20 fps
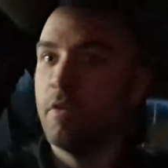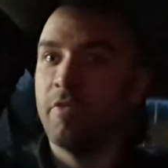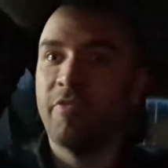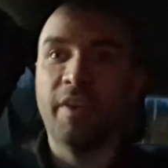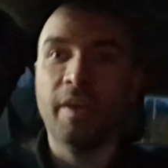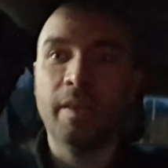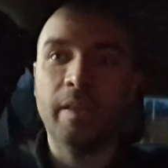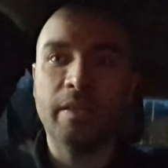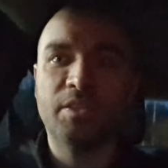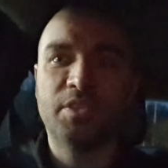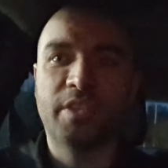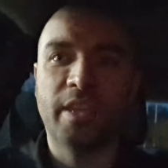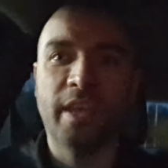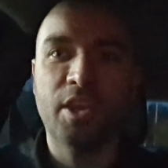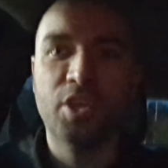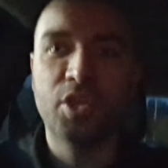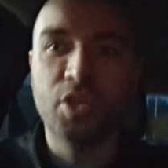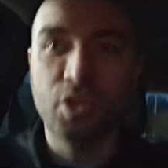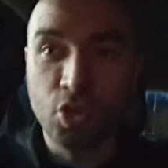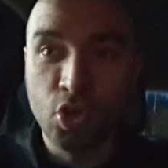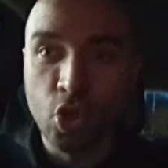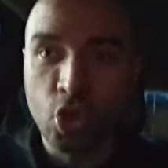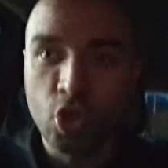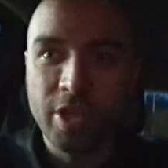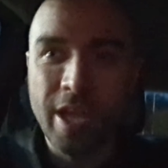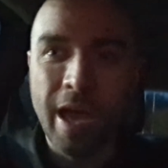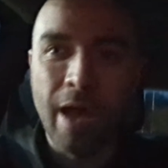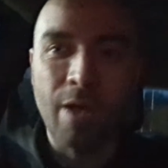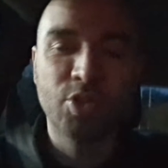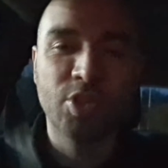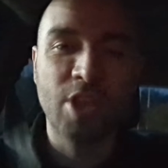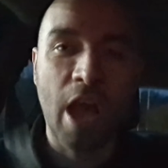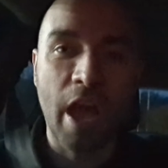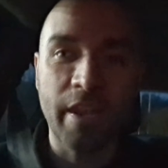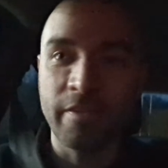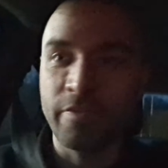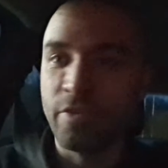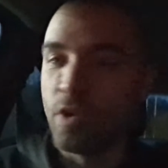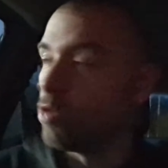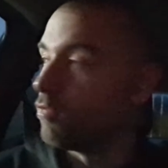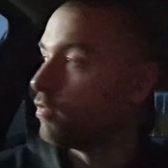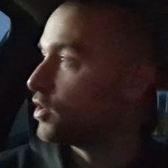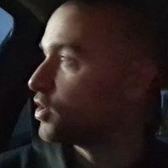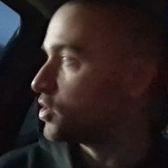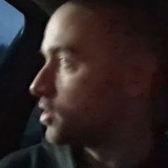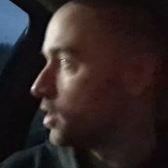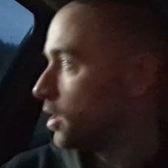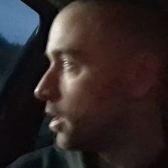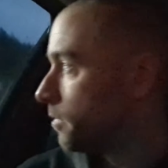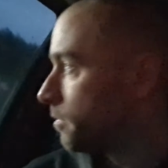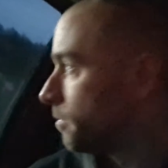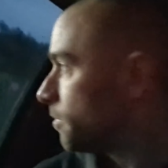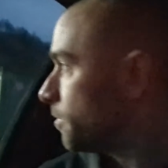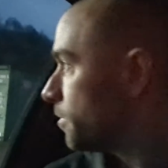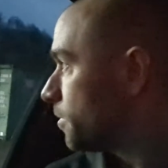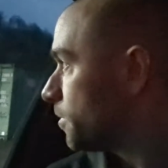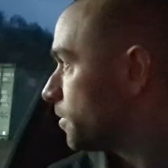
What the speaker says: The filling station just outside of Ulverston.